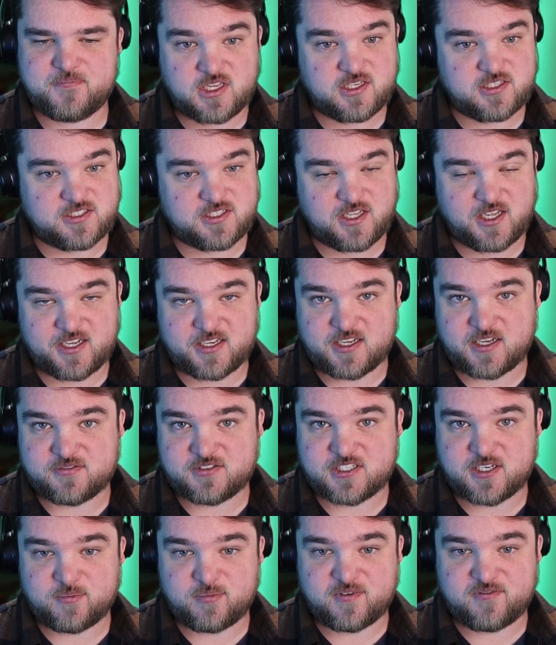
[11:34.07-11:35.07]
Because like
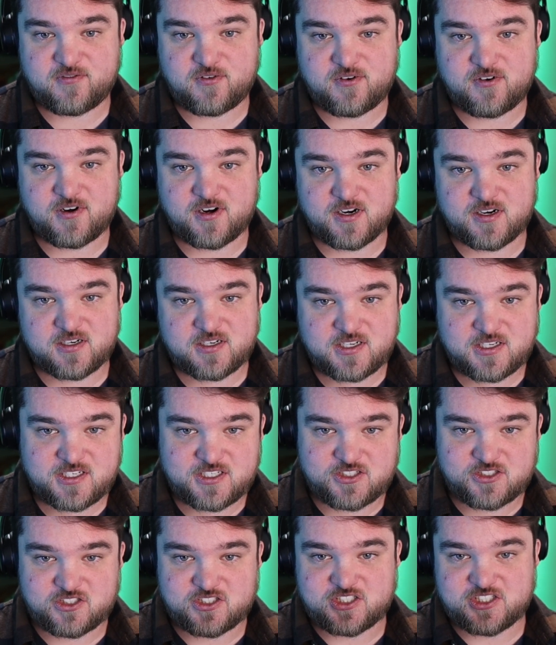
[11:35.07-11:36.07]
I've said before,
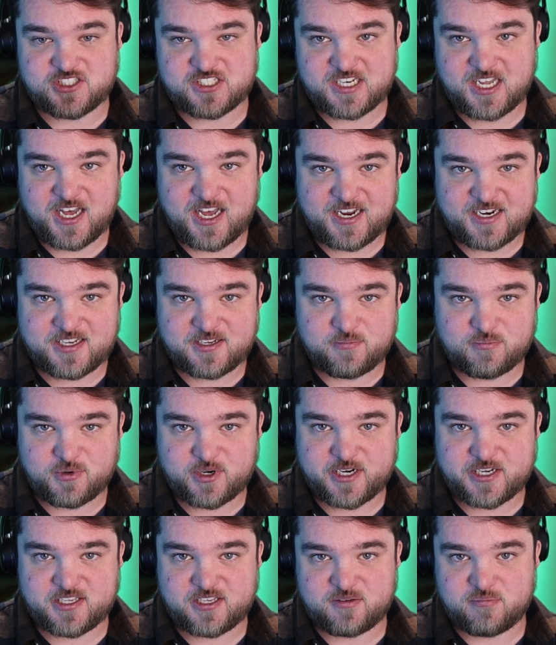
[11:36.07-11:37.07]
she's not in
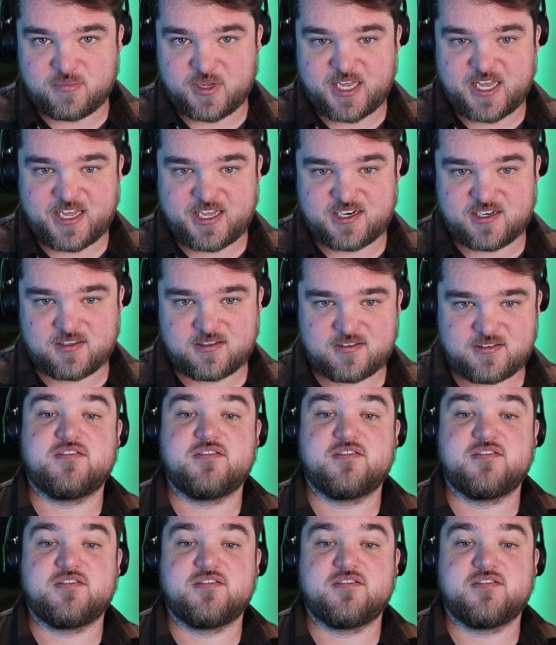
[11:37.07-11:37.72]
Breaking Bad,